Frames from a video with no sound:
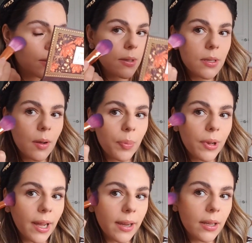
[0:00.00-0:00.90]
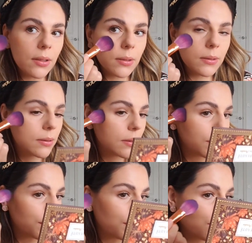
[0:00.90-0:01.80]
So apply it
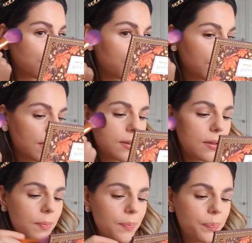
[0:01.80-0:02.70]
all over here.